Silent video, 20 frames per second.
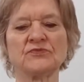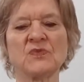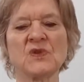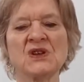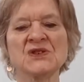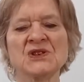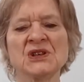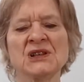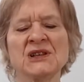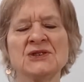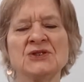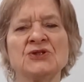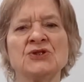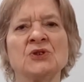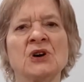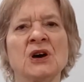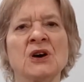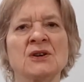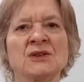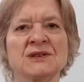So let's do
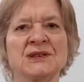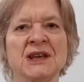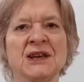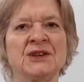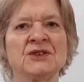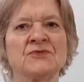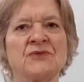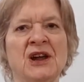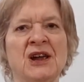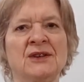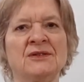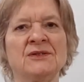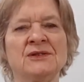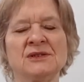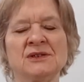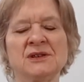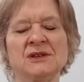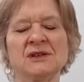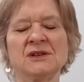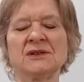our second round.
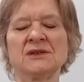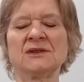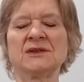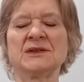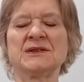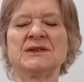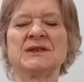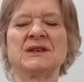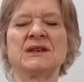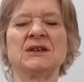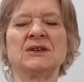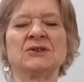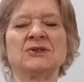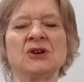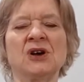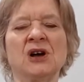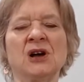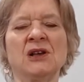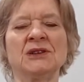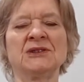Sitting
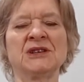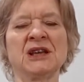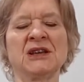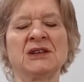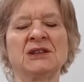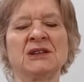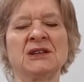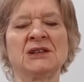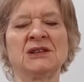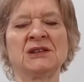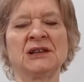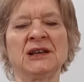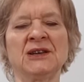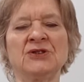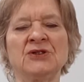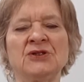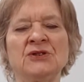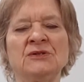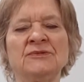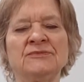tall, take an
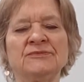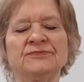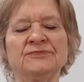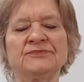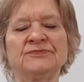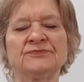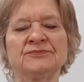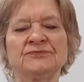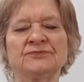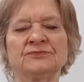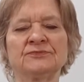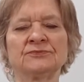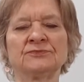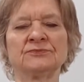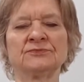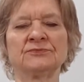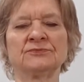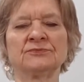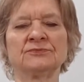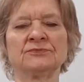inhalation,
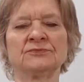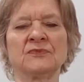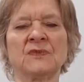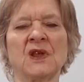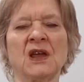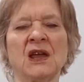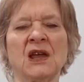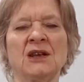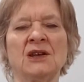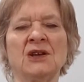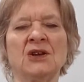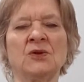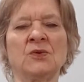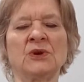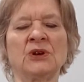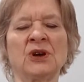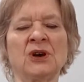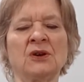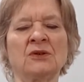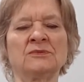and here we
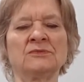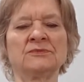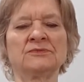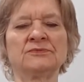go.